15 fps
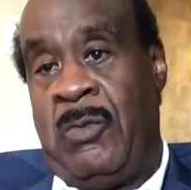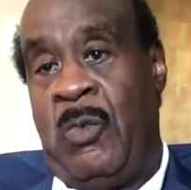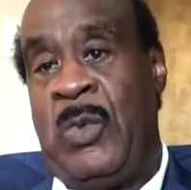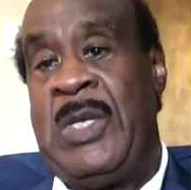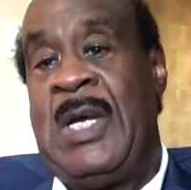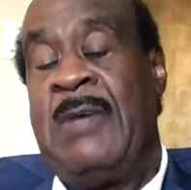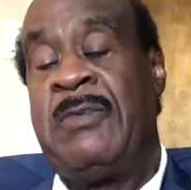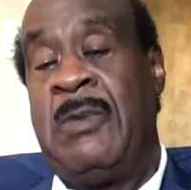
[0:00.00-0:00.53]
We
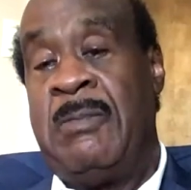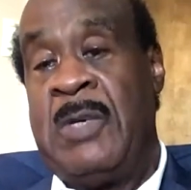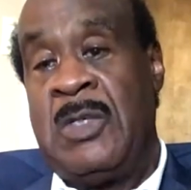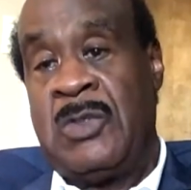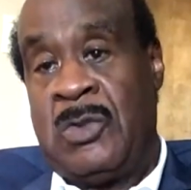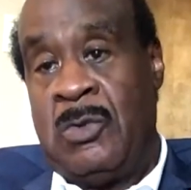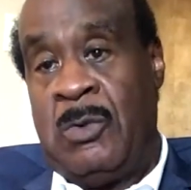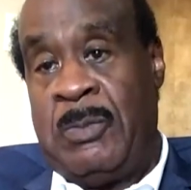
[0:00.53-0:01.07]
have to make
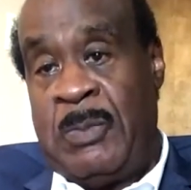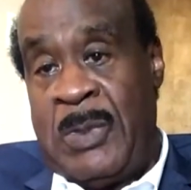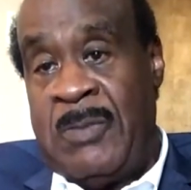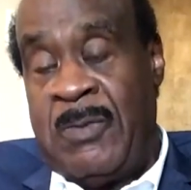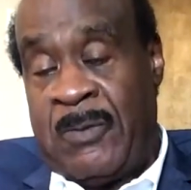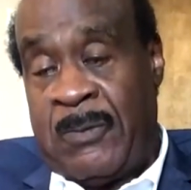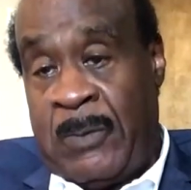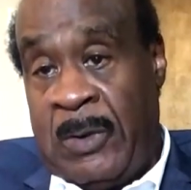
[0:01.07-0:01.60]
sure
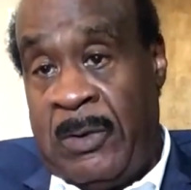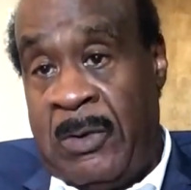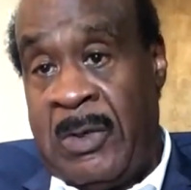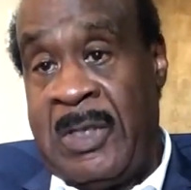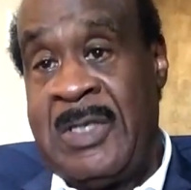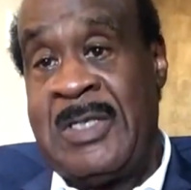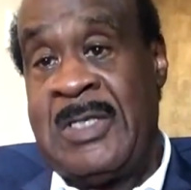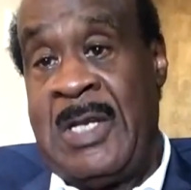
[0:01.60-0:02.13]
people clearly
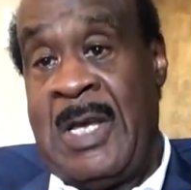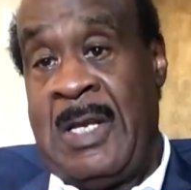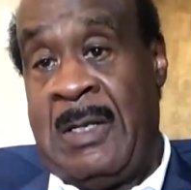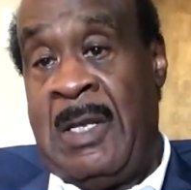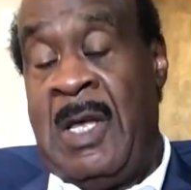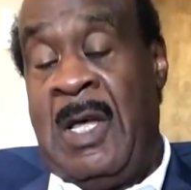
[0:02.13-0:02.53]
understand